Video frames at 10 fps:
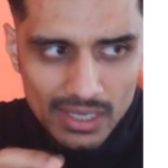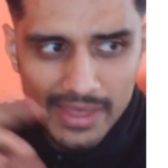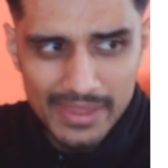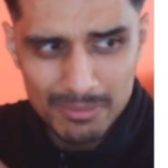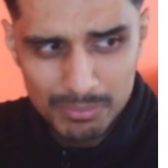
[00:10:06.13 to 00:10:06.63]

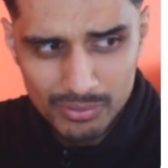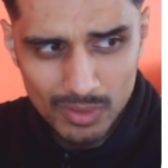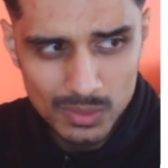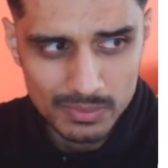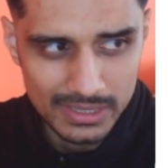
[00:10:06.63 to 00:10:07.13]
And then
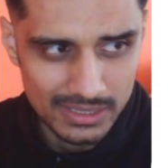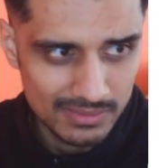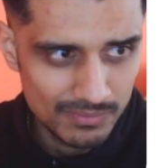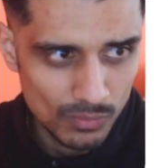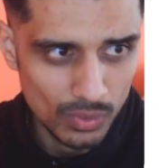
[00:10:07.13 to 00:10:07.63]
probably
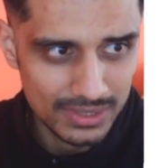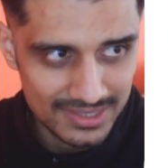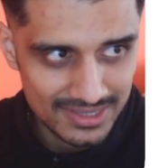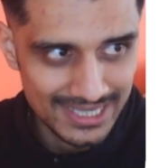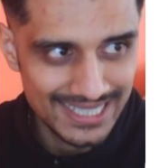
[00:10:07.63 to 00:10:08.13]

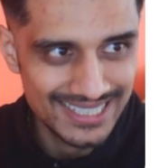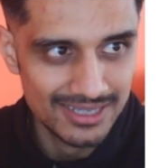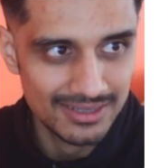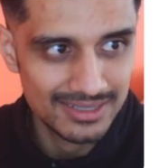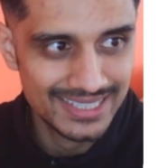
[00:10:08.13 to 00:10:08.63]
once these
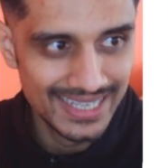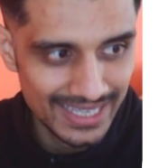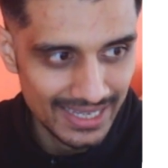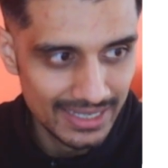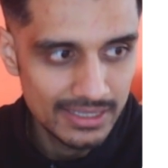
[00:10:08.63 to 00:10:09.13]
are
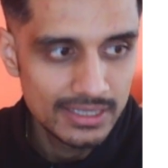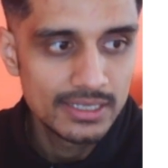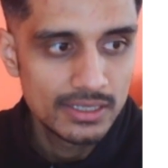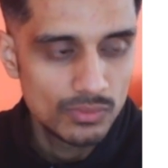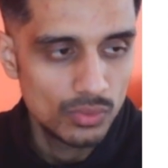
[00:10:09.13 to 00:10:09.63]
ticking,
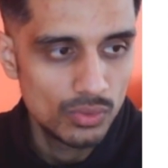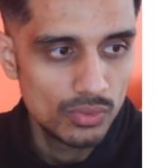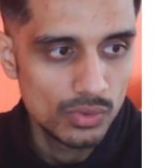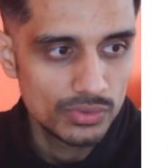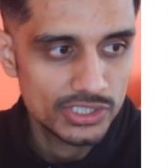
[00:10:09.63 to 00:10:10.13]
we'll
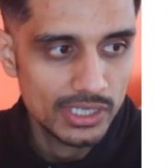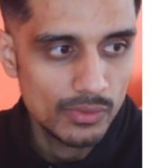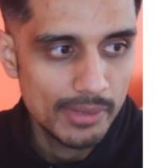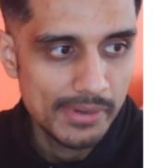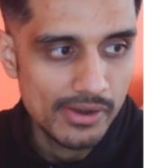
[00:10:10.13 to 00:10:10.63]
launch our
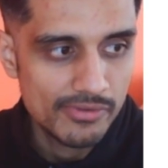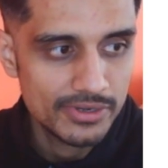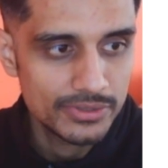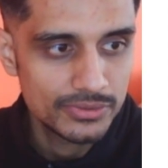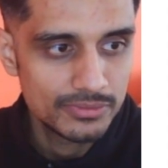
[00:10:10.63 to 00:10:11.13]
webinar
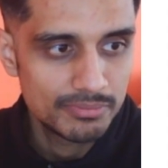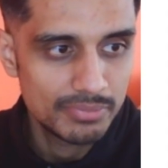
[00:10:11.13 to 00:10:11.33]
funnel.